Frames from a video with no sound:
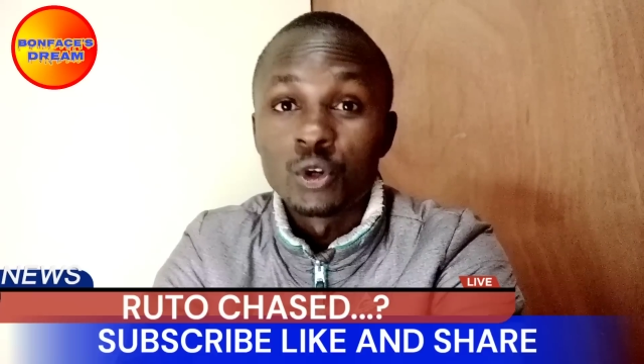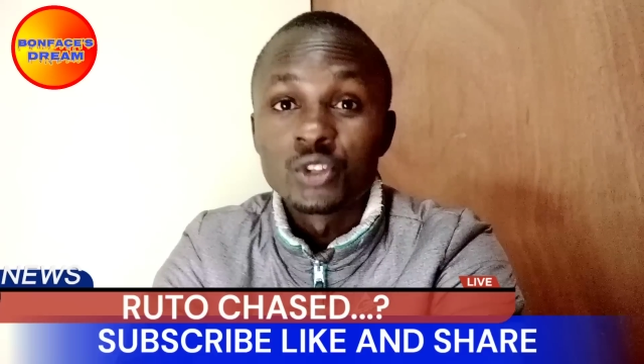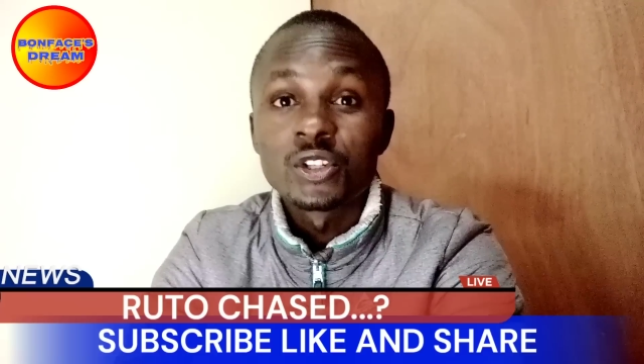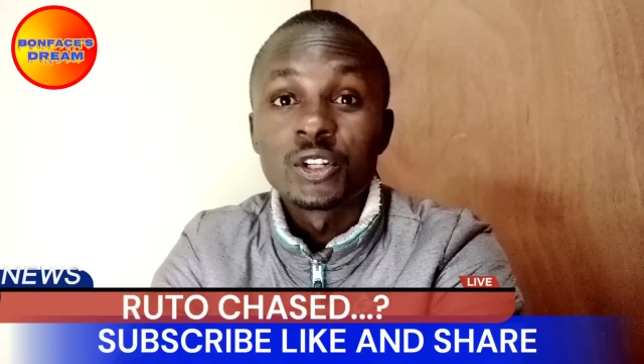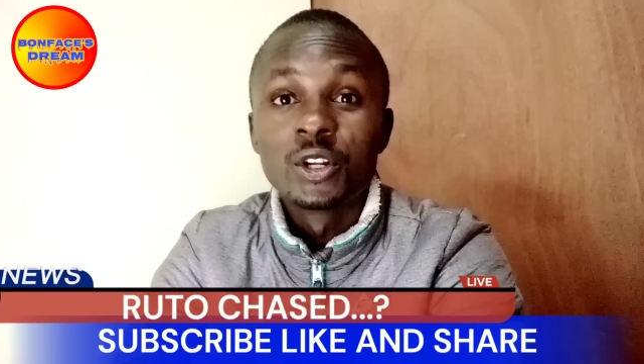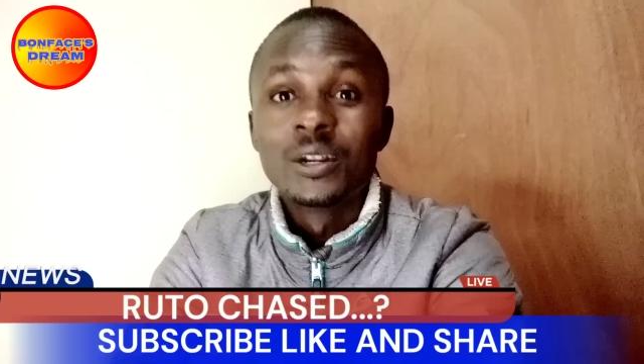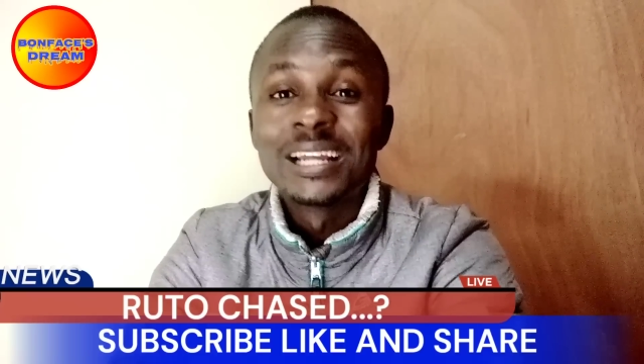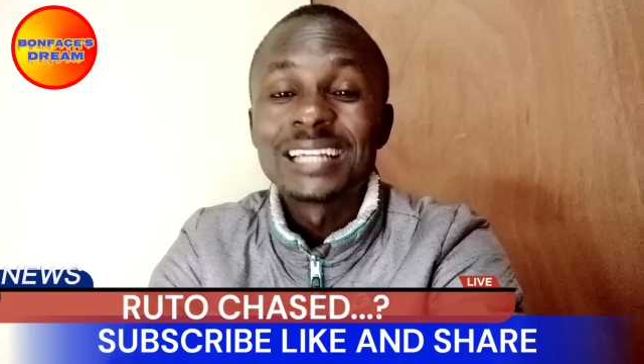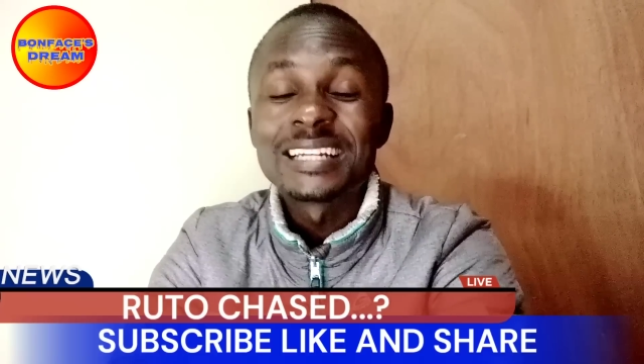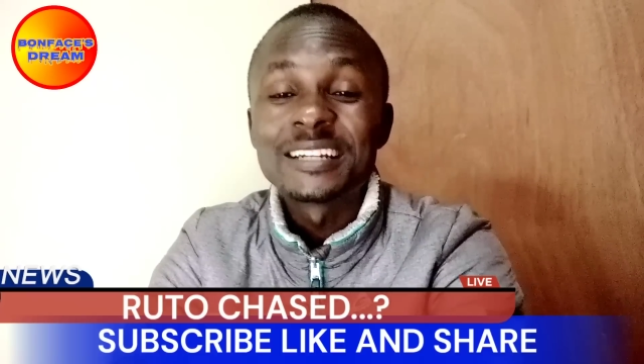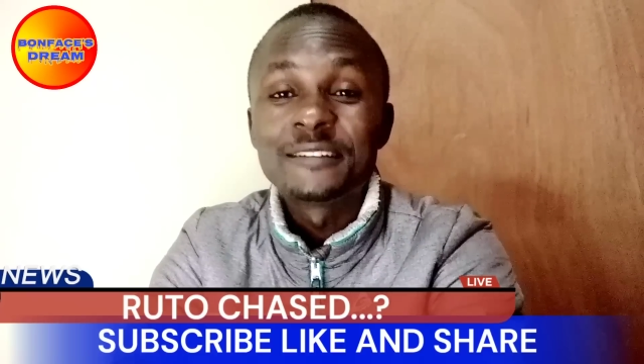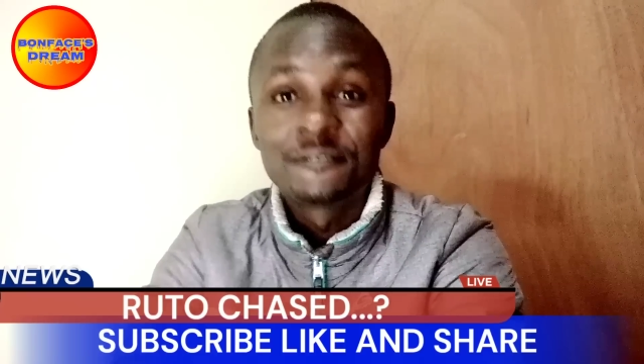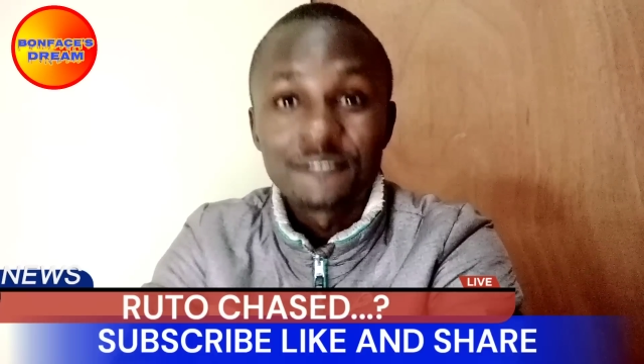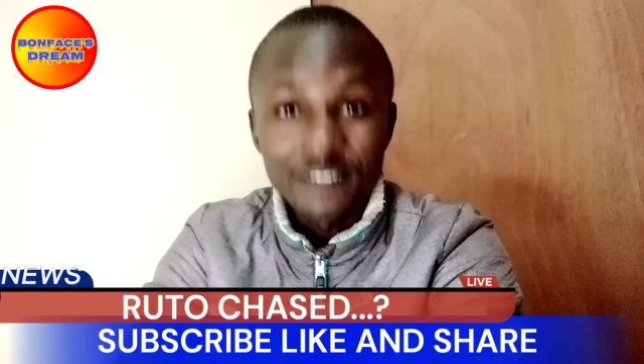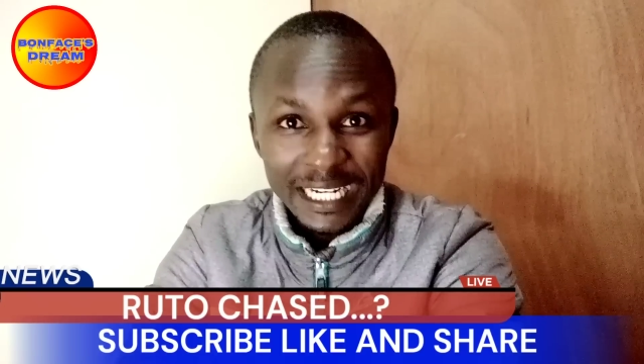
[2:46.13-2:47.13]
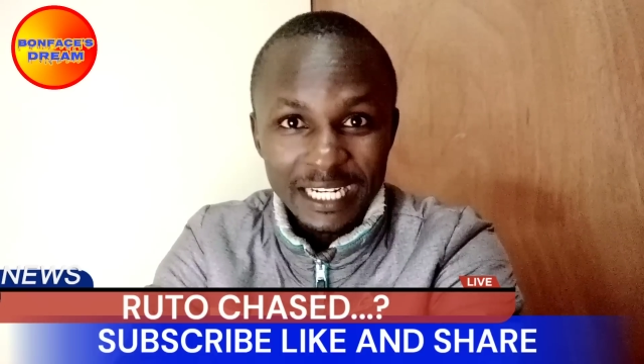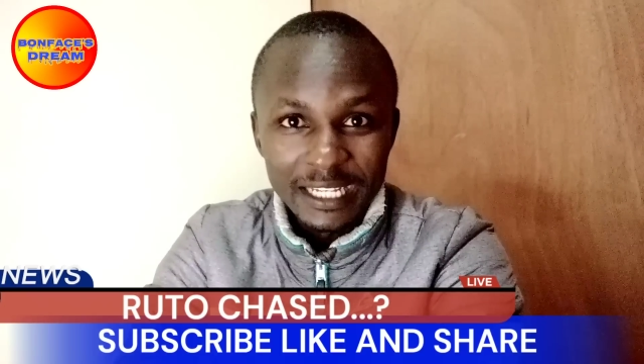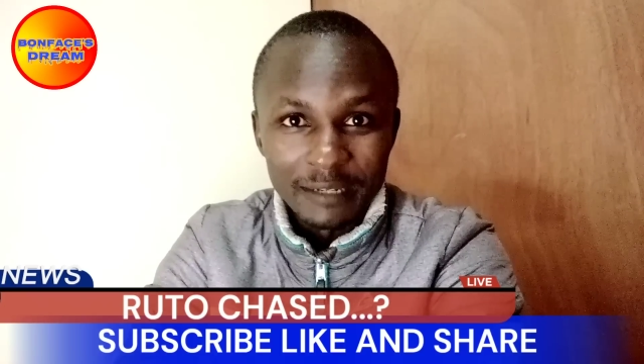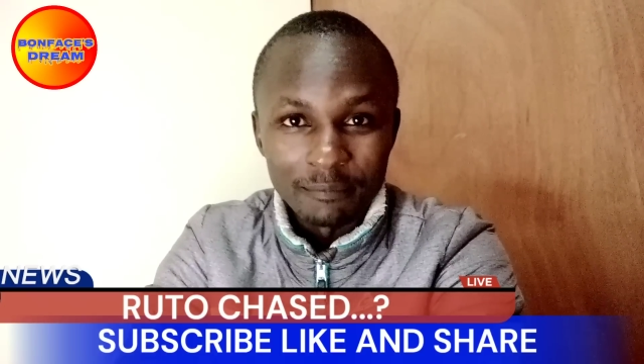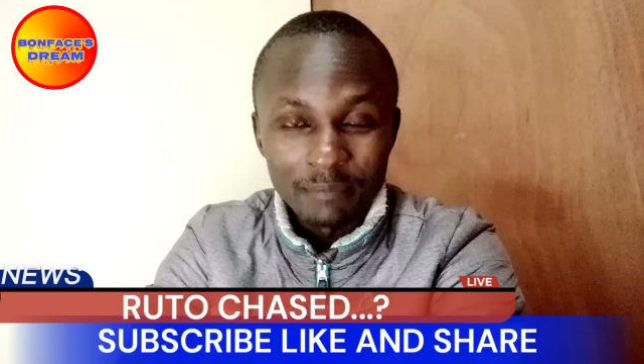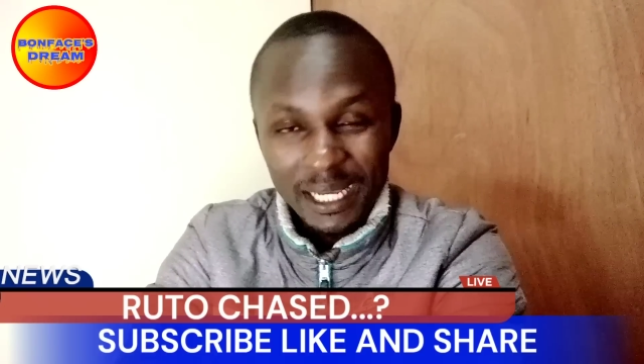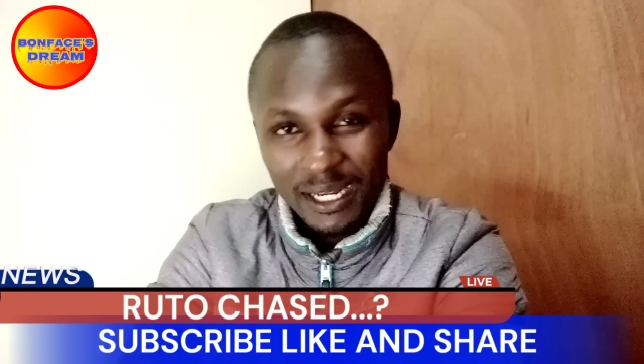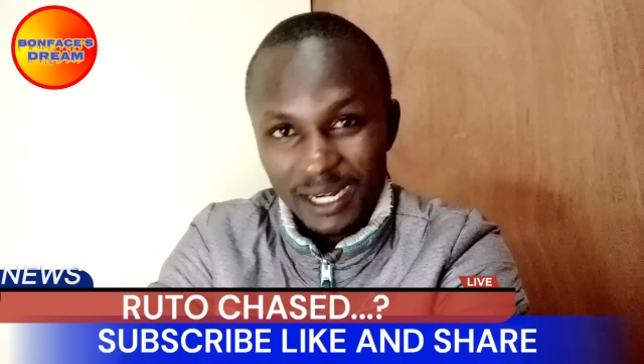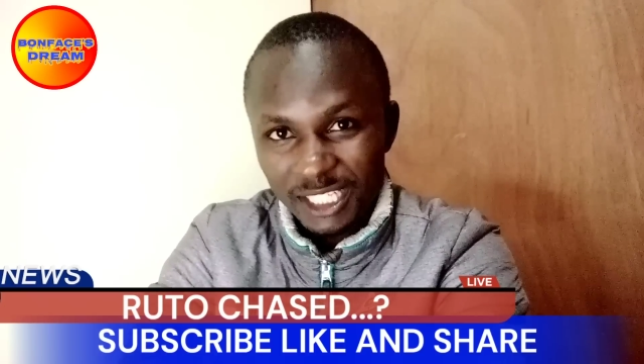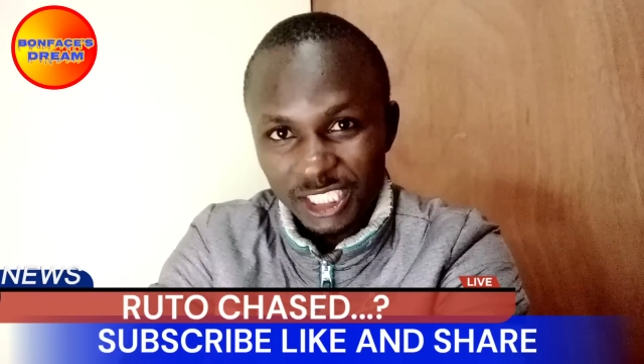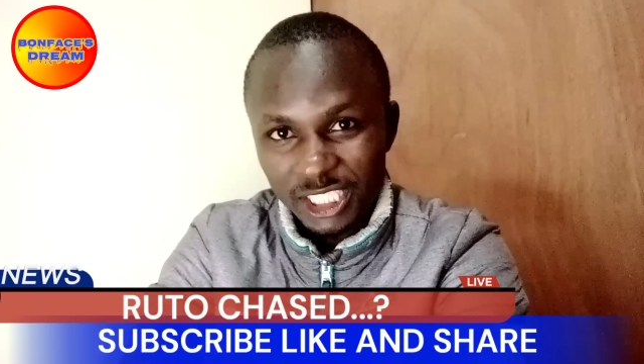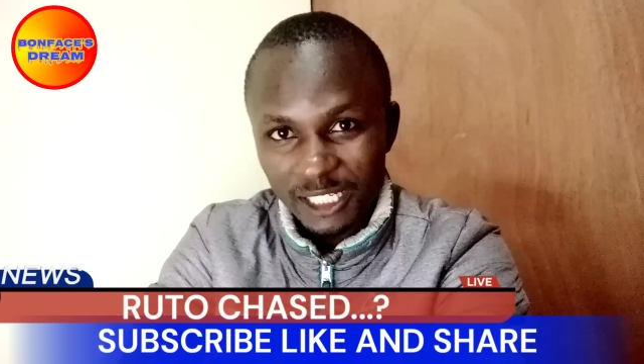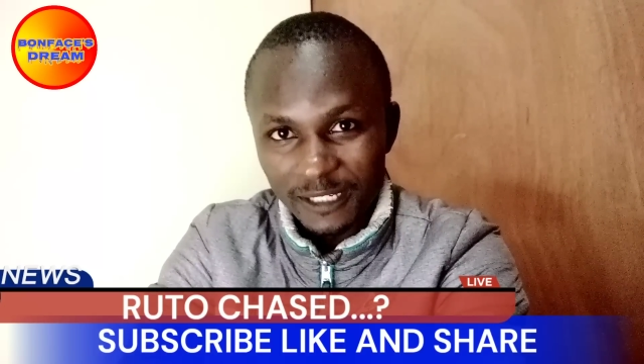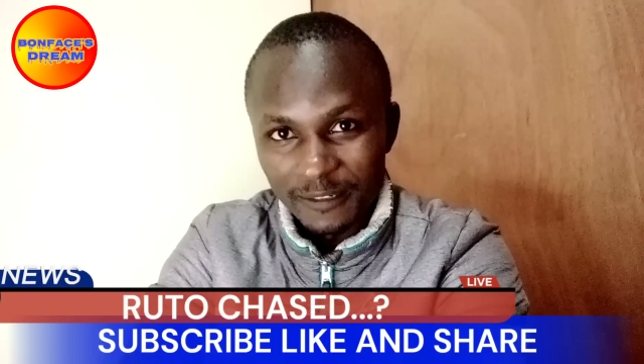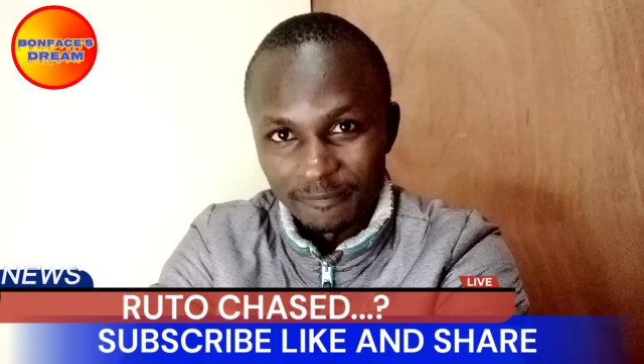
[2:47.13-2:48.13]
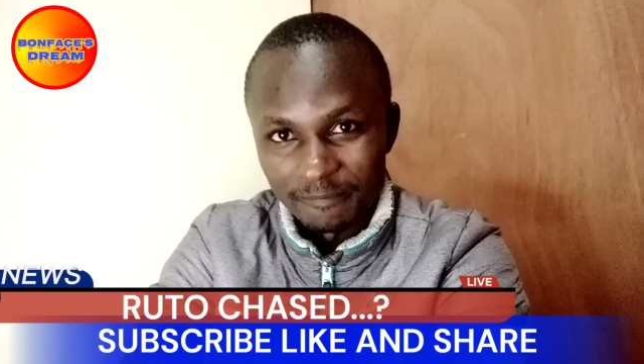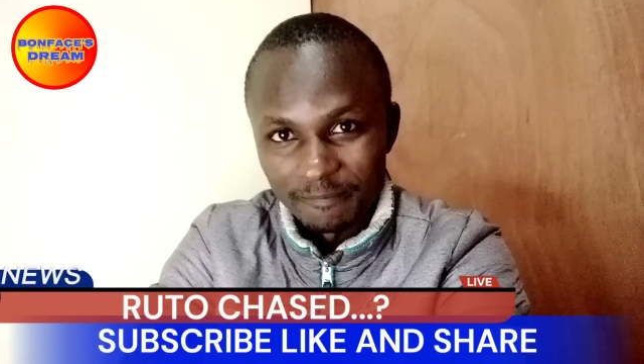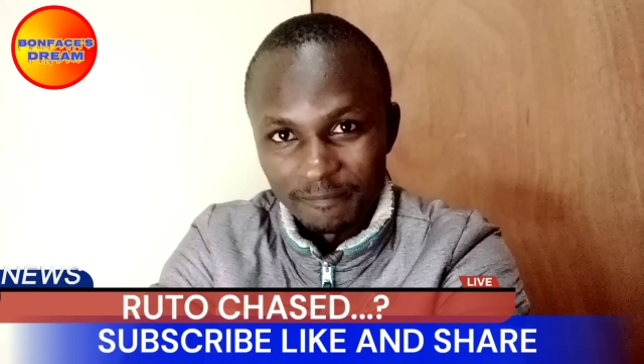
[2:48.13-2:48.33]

was donated freely by Russia.